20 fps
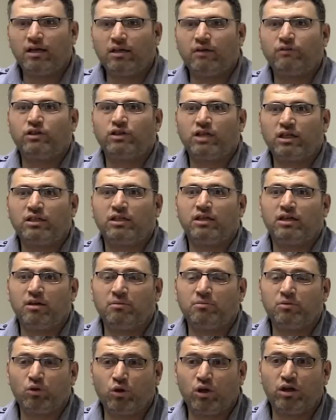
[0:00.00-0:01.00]
and after that he
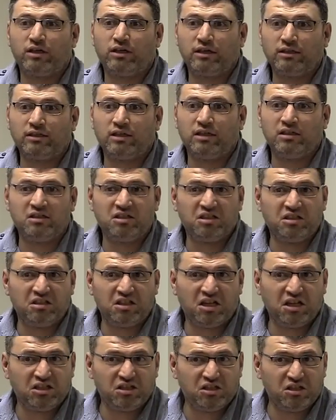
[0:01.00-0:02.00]
come to Ireland
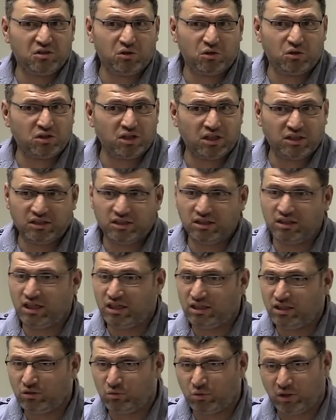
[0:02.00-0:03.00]
1980 or
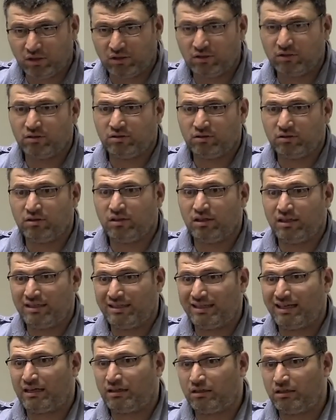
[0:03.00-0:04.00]
1981
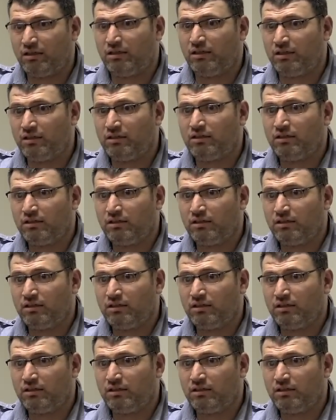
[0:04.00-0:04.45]
exactly.